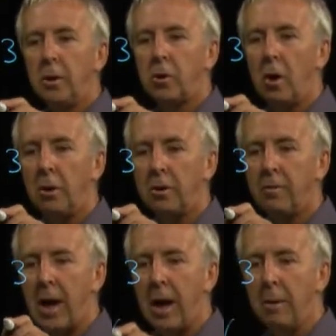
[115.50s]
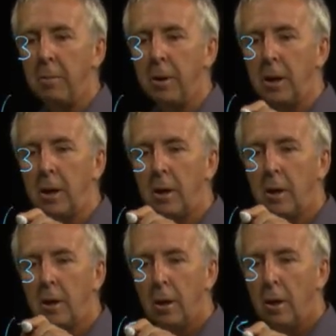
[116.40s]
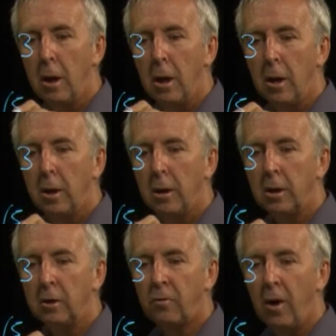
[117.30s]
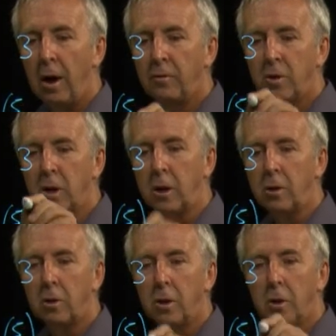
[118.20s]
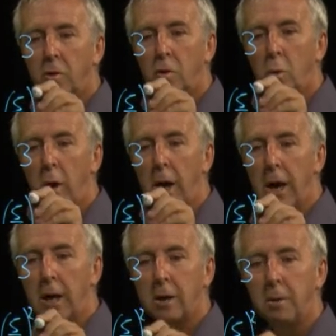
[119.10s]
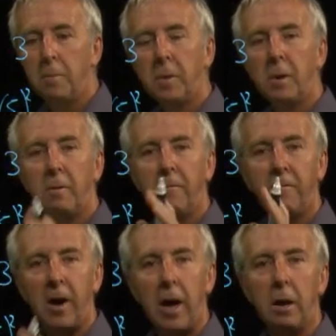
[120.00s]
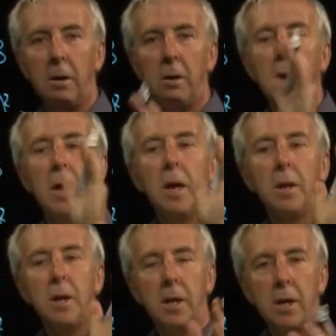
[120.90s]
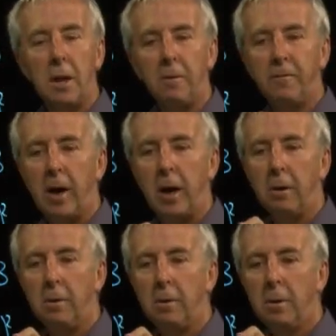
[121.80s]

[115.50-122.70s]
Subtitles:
the chance of that happening is 5/6 squared, fail, and then another fail,